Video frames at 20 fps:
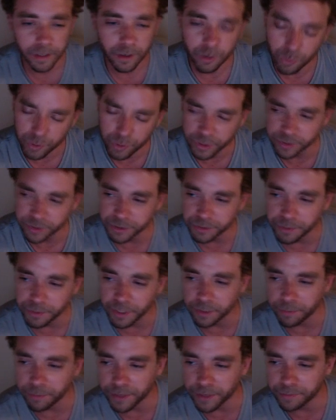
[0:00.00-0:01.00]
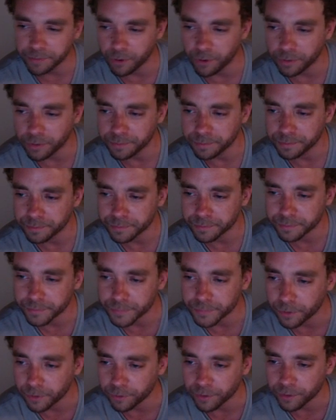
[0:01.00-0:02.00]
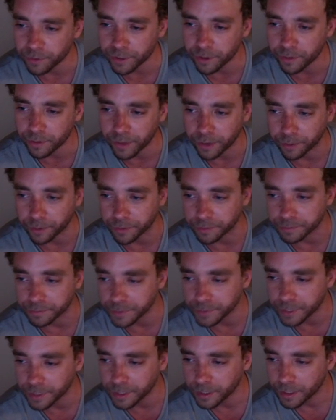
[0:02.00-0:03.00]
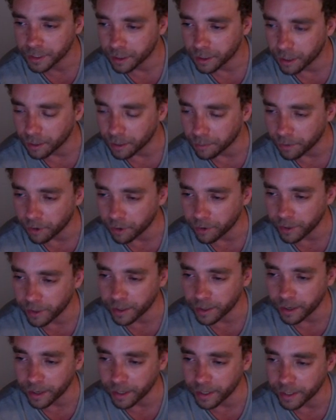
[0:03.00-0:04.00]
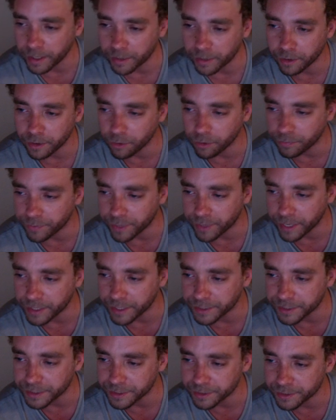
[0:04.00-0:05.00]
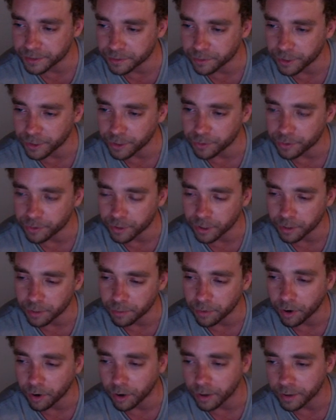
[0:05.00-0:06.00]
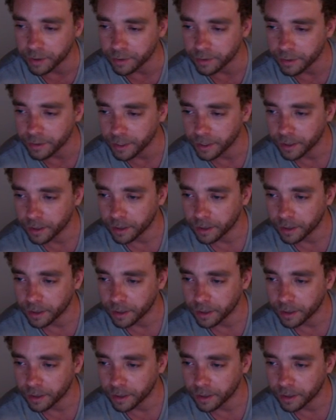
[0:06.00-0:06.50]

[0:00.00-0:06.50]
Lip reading: Who disrespected baseball? Don't really know that one. Alright, I get notifications when you come on.